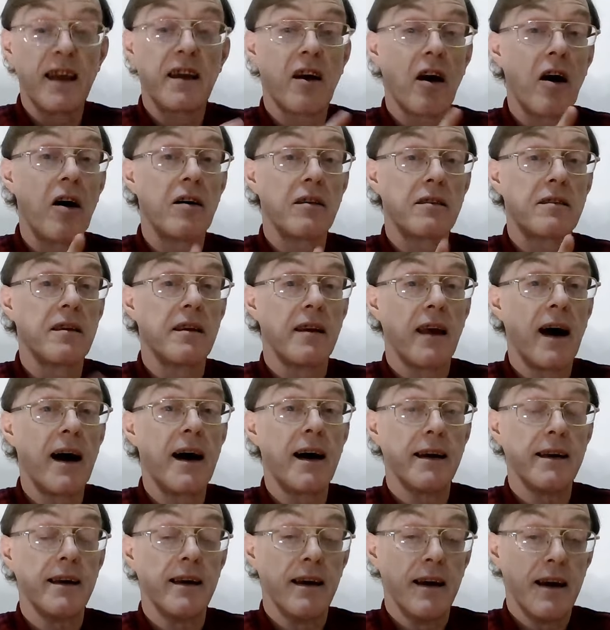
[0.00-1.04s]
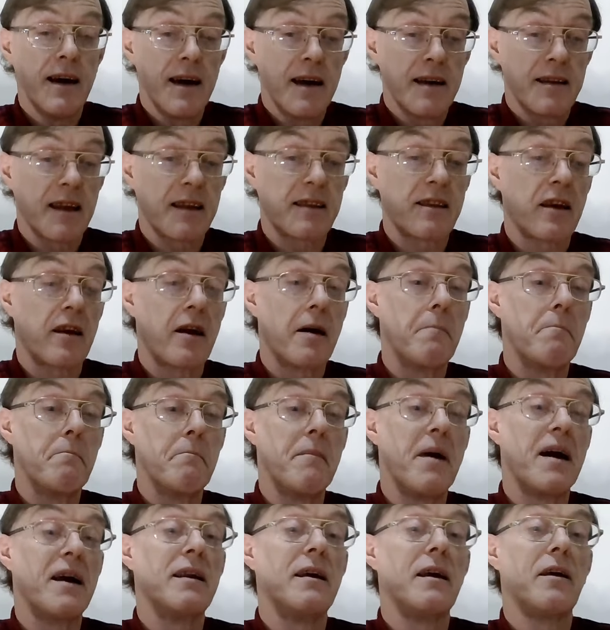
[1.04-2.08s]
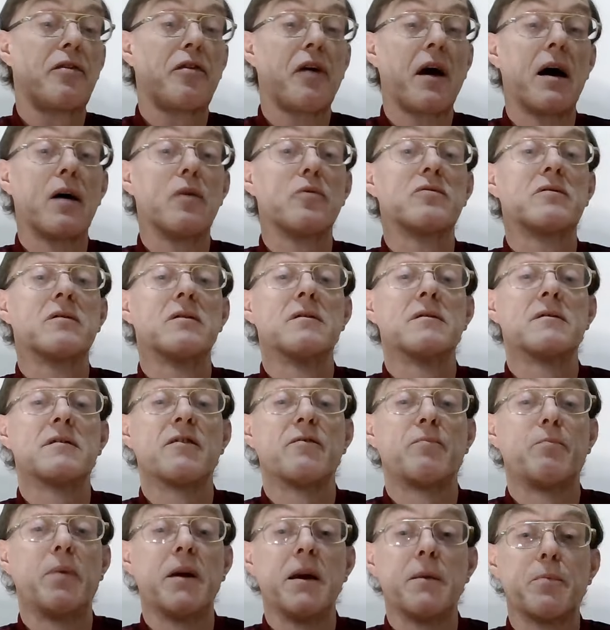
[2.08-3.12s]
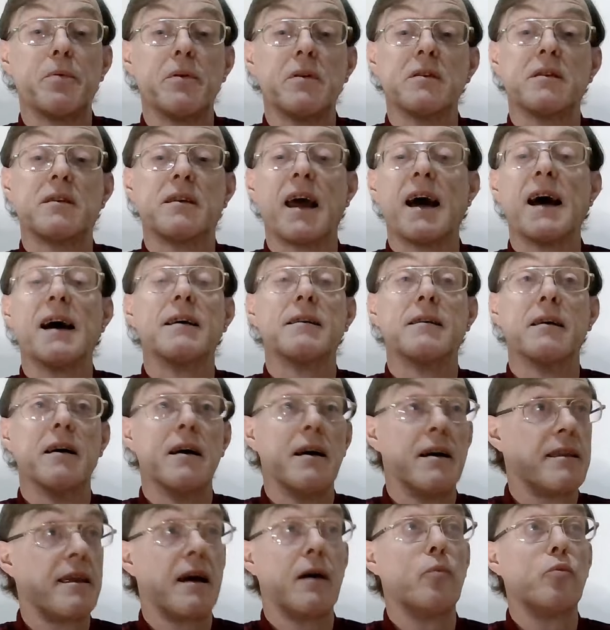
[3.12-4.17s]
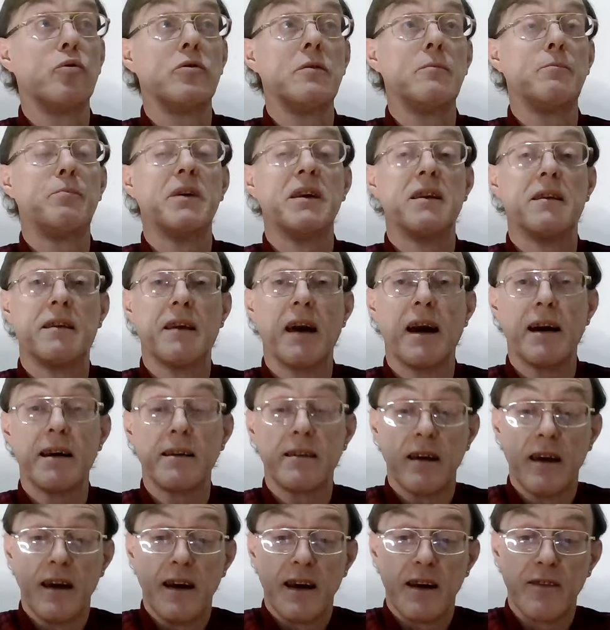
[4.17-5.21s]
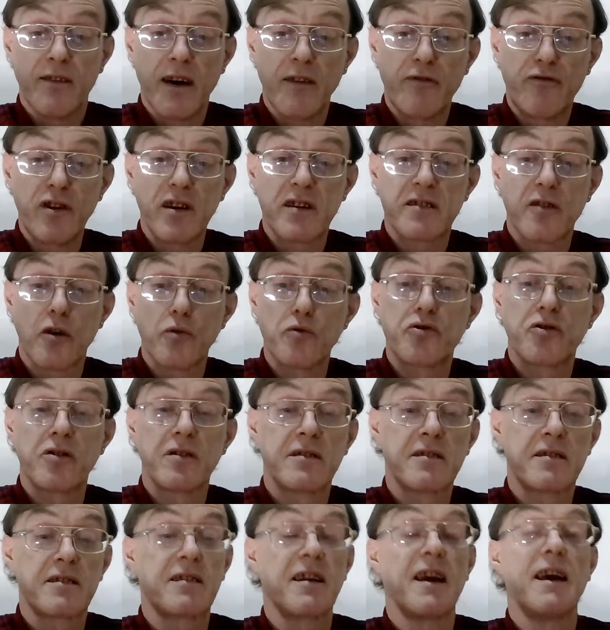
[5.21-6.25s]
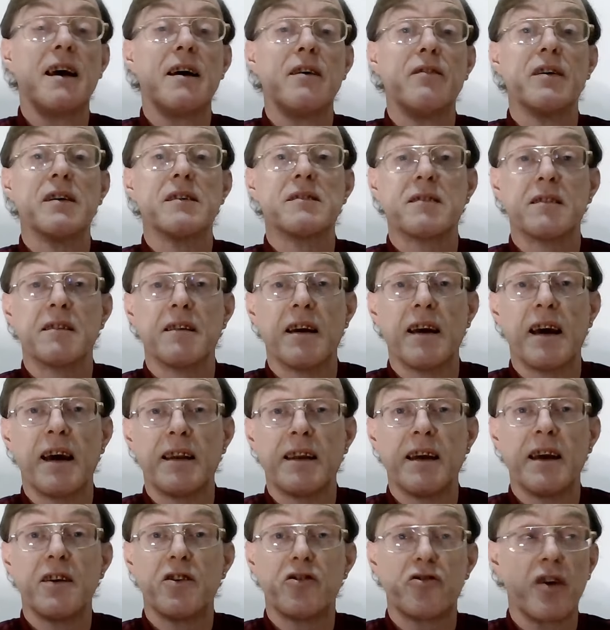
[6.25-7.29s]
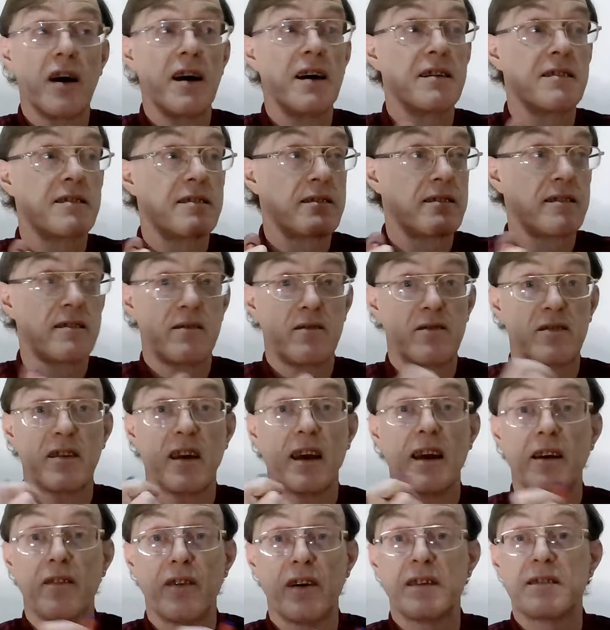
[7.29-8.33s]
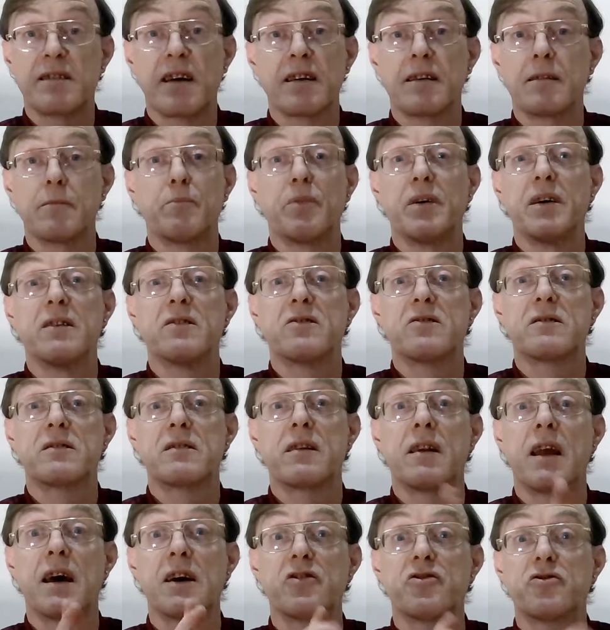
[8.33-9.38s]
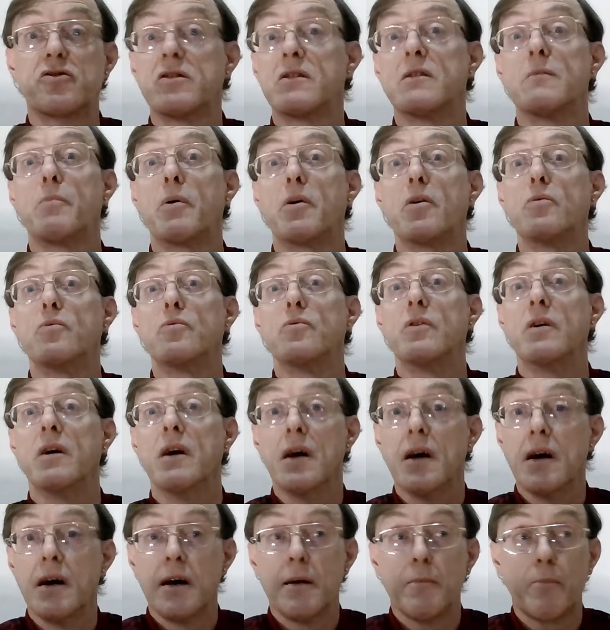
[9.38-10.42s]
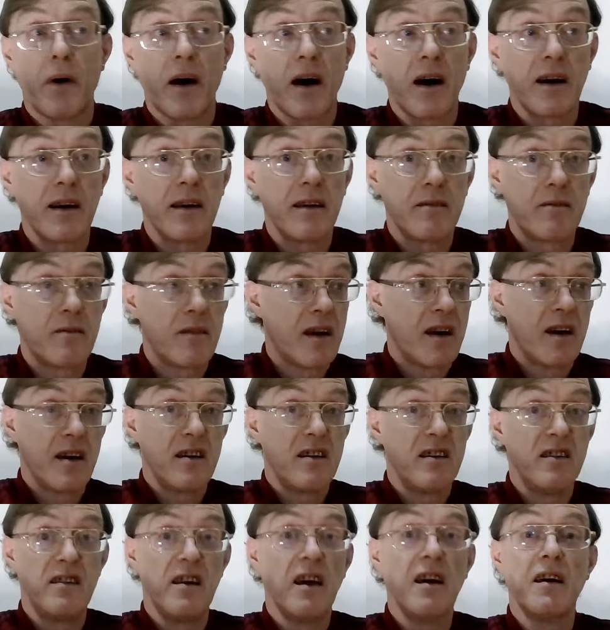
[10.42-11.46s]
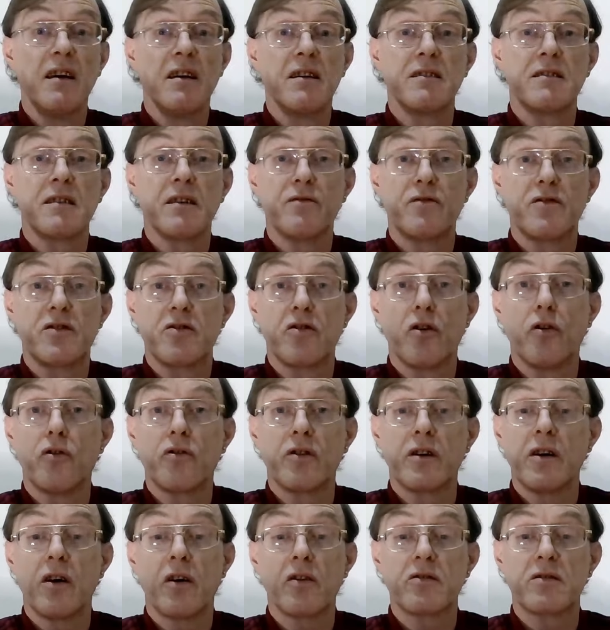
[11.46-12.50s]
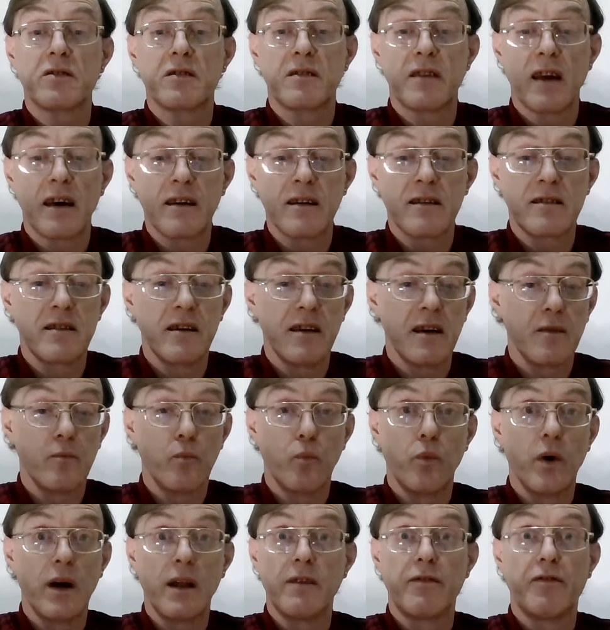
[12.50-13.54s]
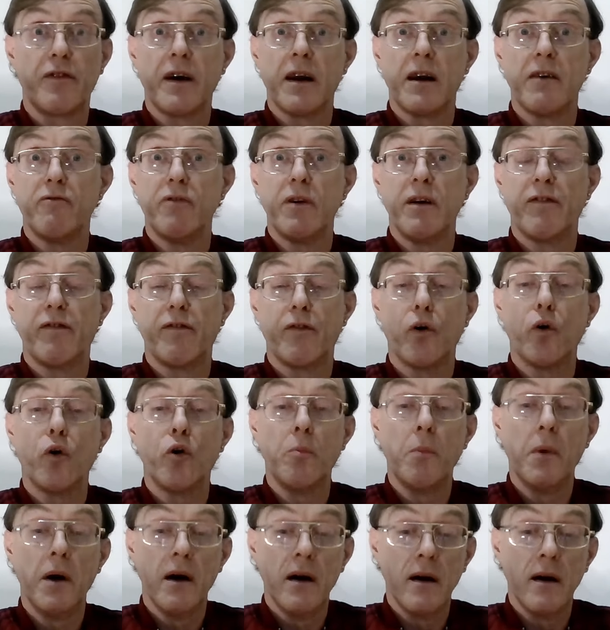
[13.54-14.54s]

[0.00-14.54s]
can't deny that there are many thousands of people dead that wouldn't be dead if every social service and NHS service hadn't been slashed to the bone by years of Tory austerity and welfare reform.